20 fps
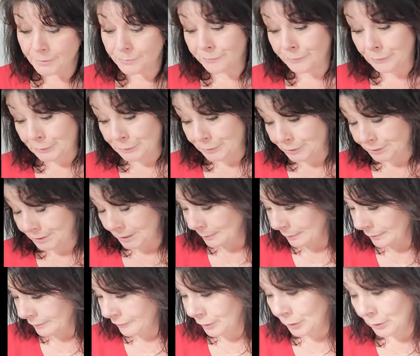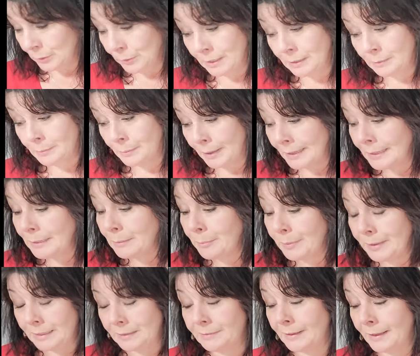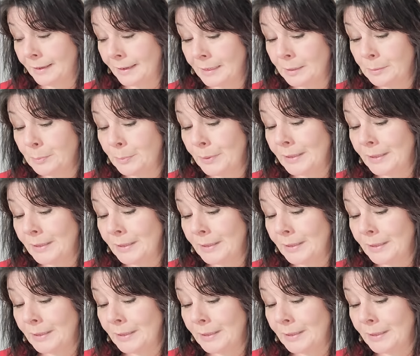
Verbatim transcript: For some of you, it might be that,